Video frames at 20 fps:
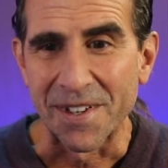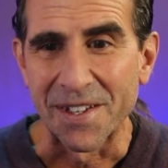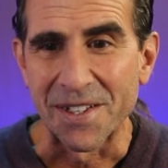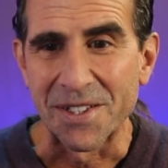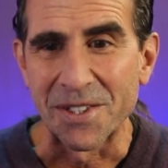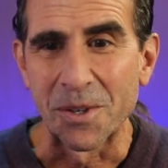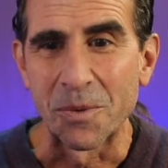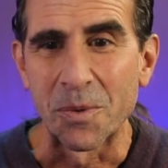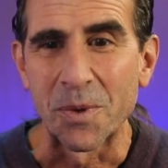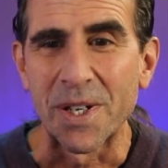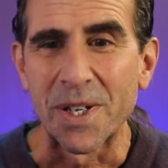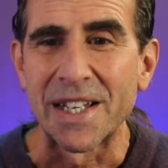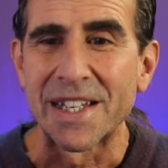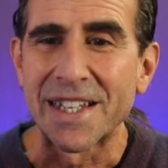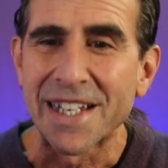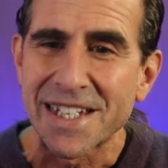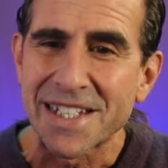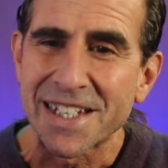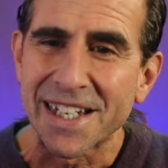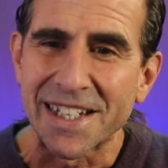So
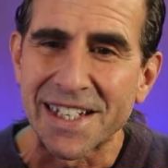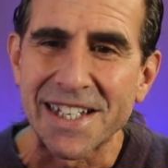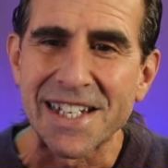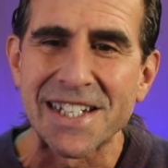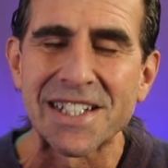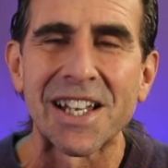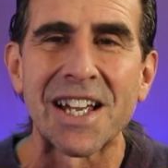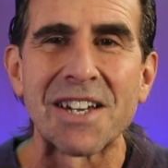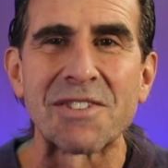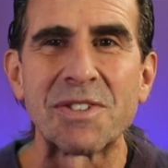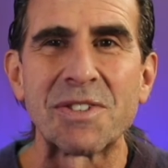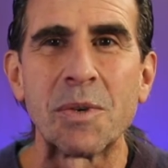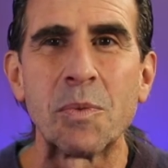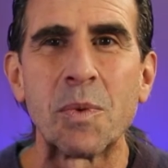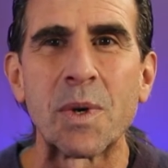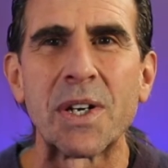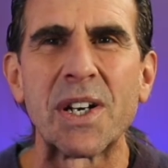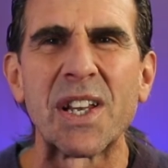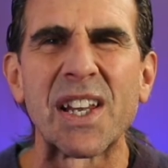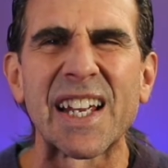in this live stream,
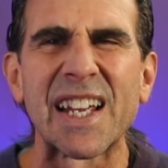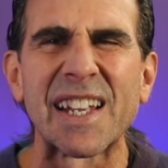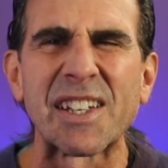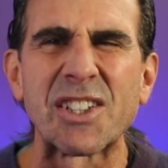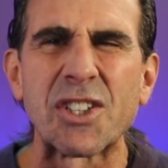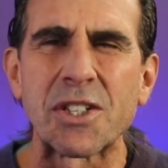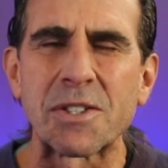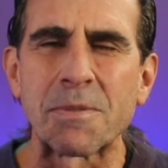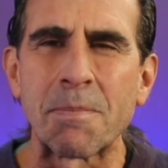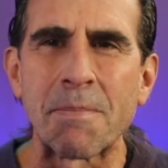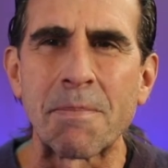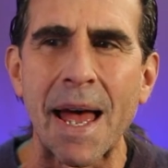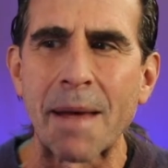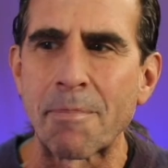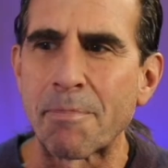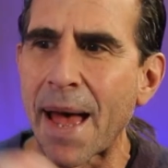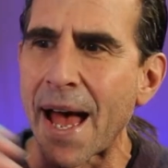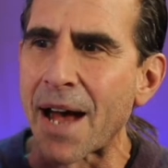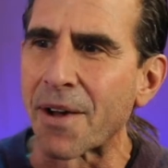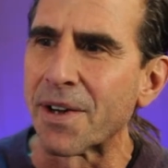we're going to like just
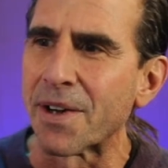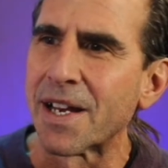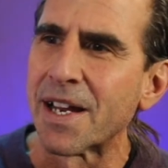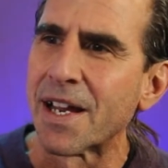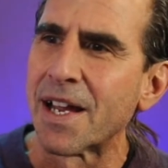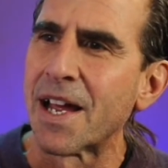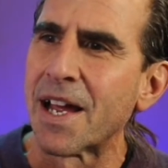map out